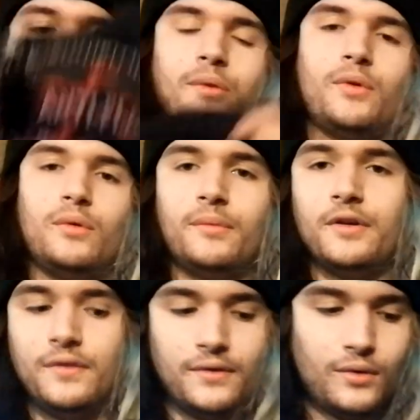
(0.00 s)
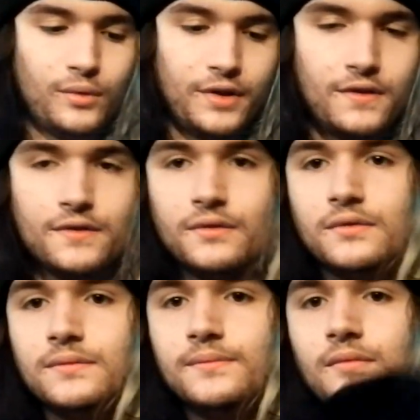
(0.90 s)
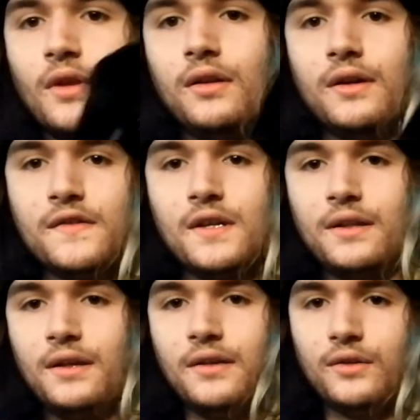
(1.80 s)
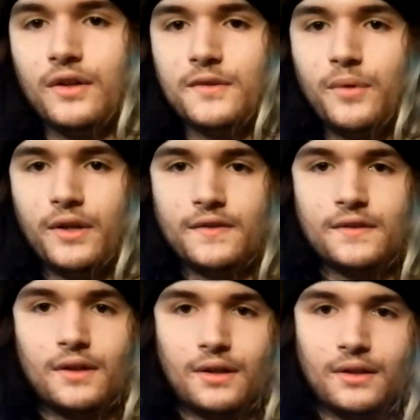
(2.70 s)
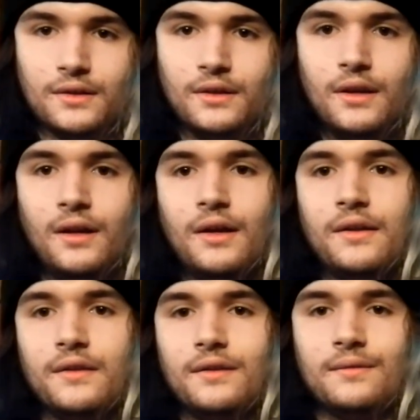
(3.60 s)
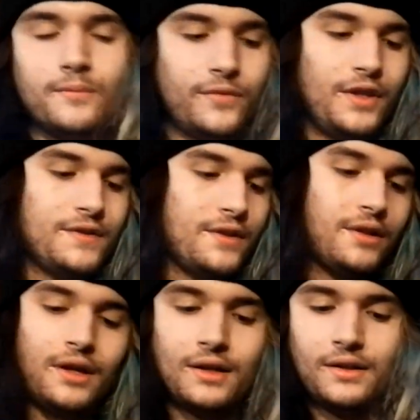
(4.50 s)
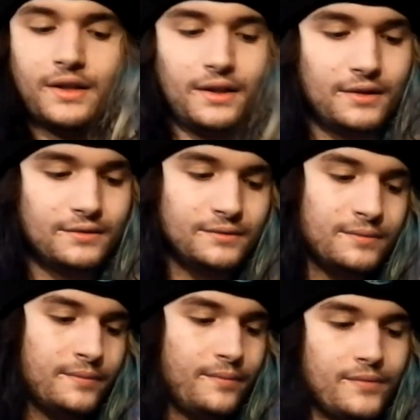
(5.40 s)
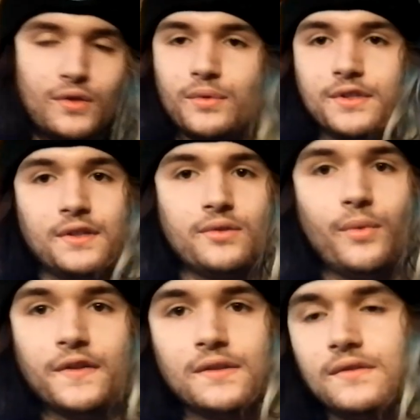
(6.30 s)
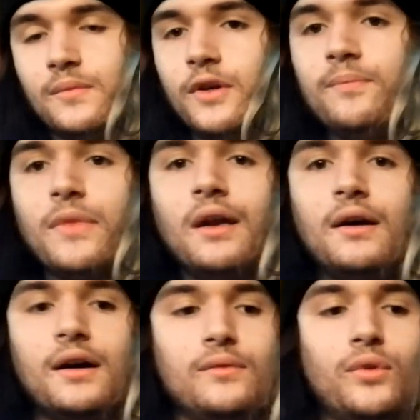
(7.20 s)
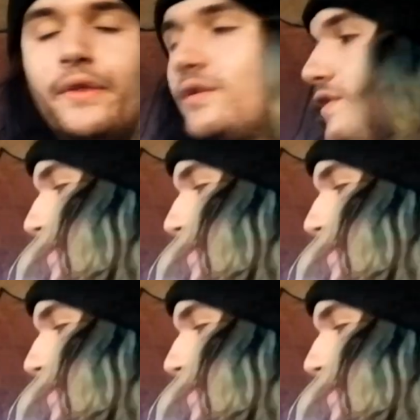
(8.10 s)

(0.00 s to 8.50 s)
probably one of my favorite works alongside the other Crust pants, and these are kind of like super sentimental to me. I've wore those